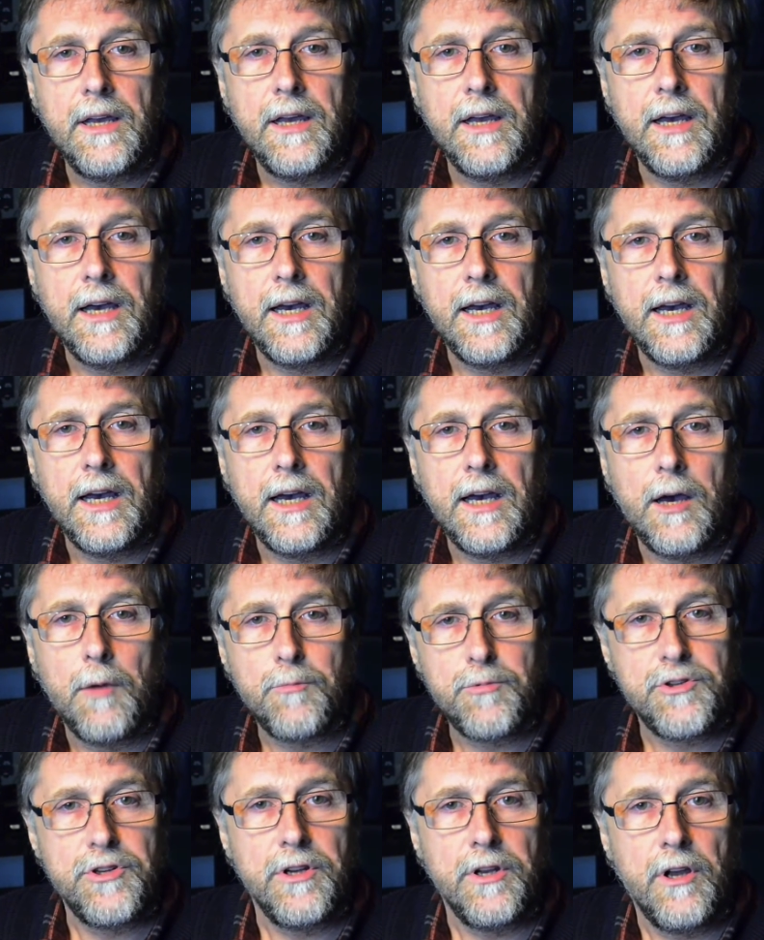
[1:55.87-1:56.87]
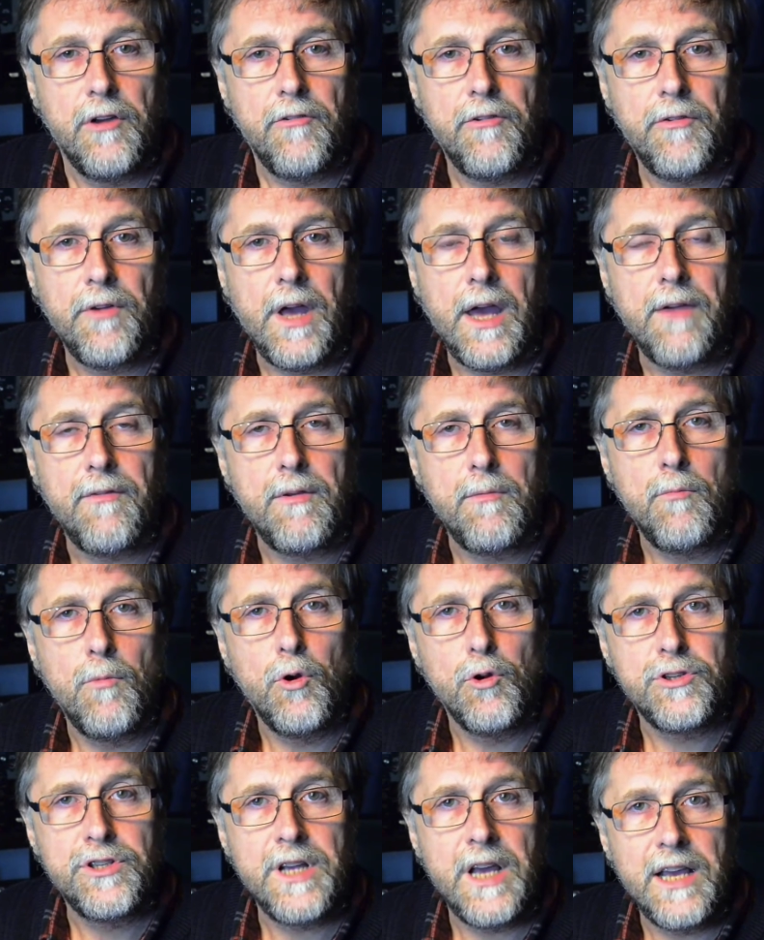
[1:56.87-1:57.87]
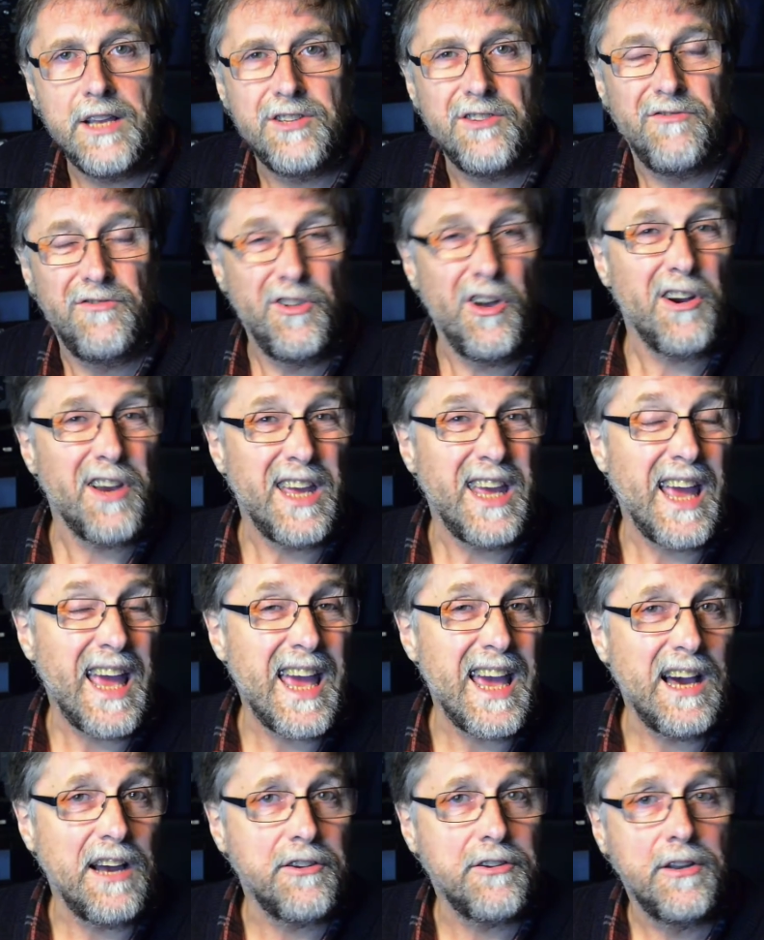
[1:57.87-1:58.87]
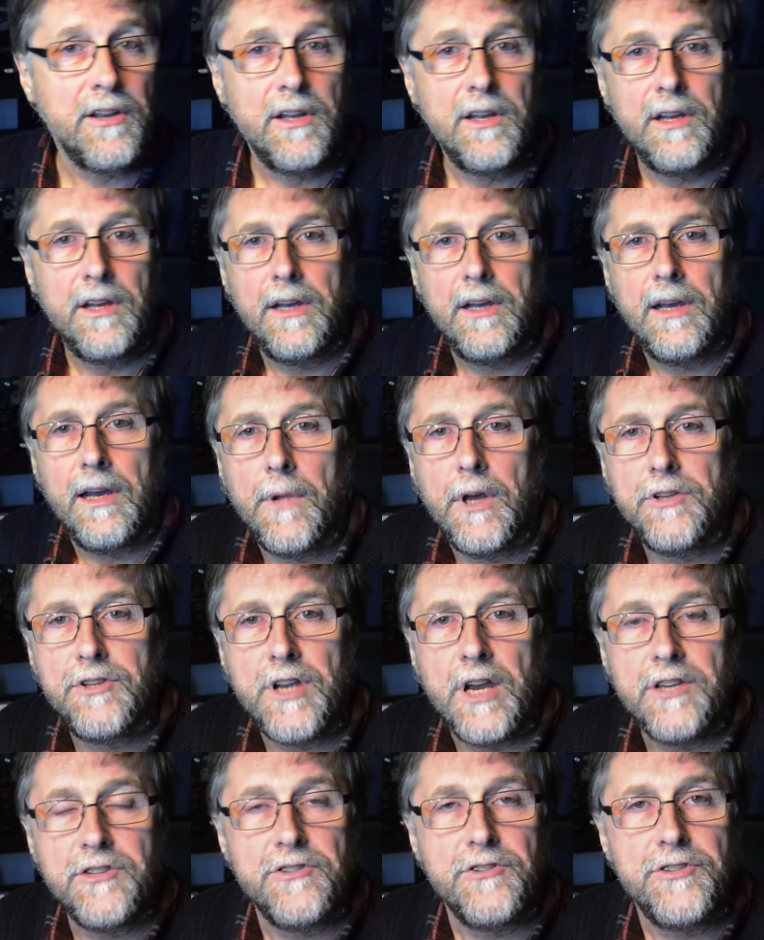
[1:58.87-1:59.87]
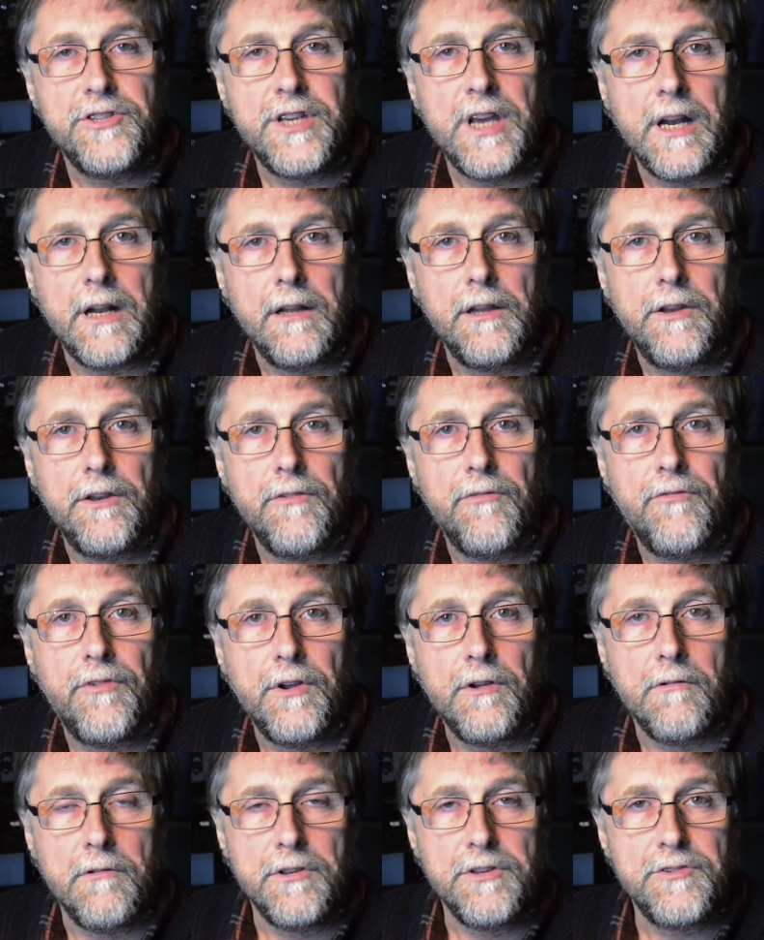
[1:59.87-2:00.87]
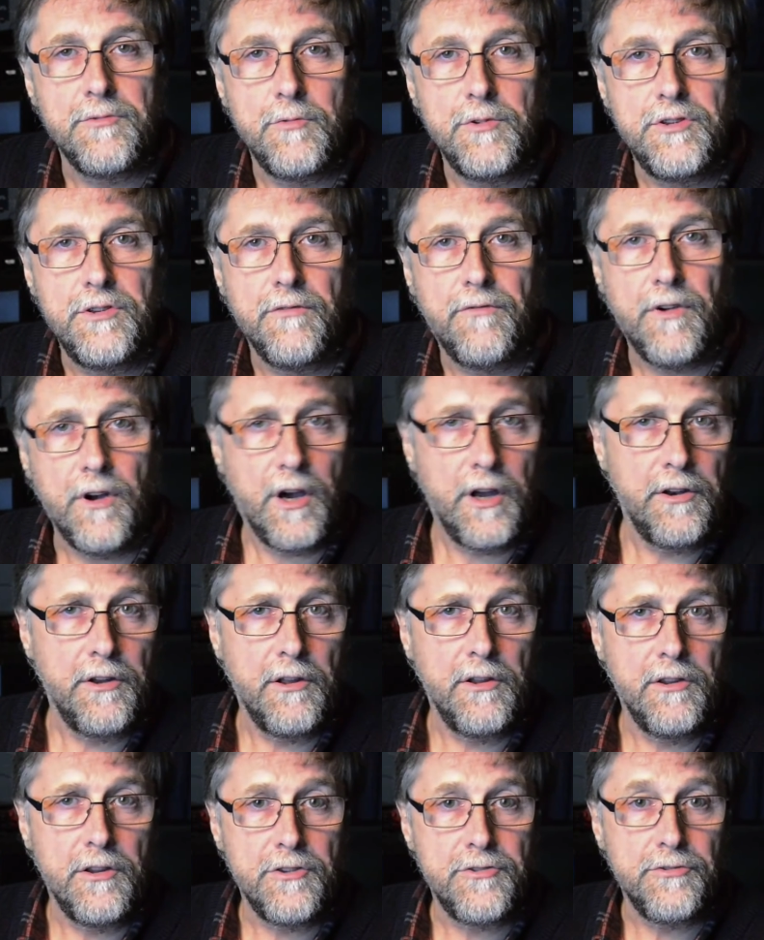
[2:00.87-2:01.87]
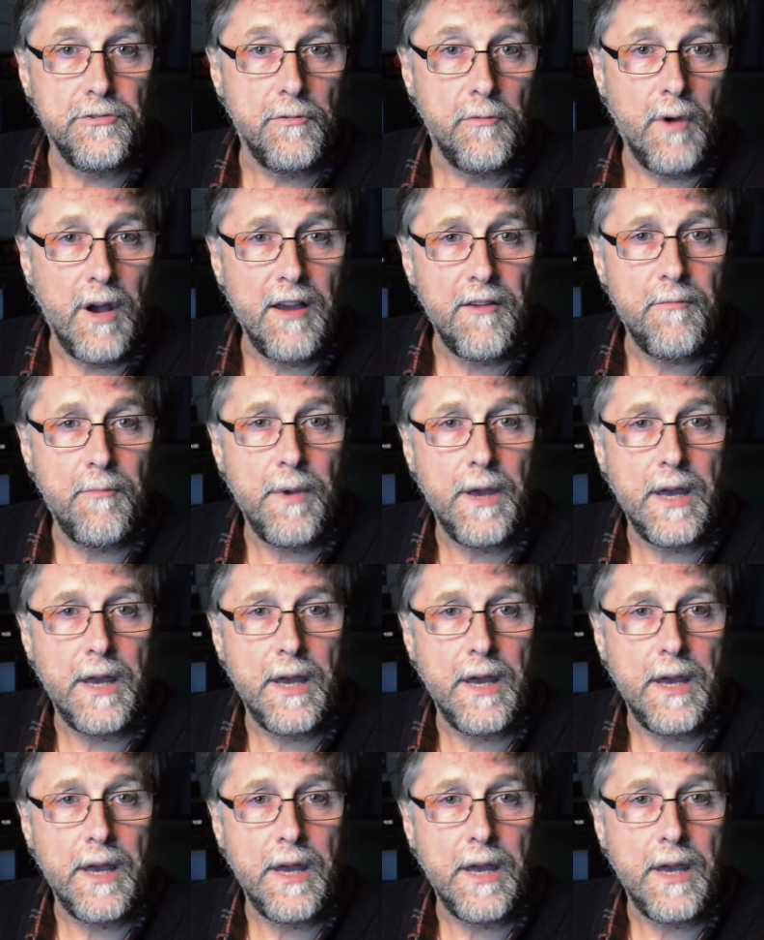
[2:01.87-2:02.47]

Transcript: uh, option of having more chance of knocking out adjacent channel interference, which you find on the shortwave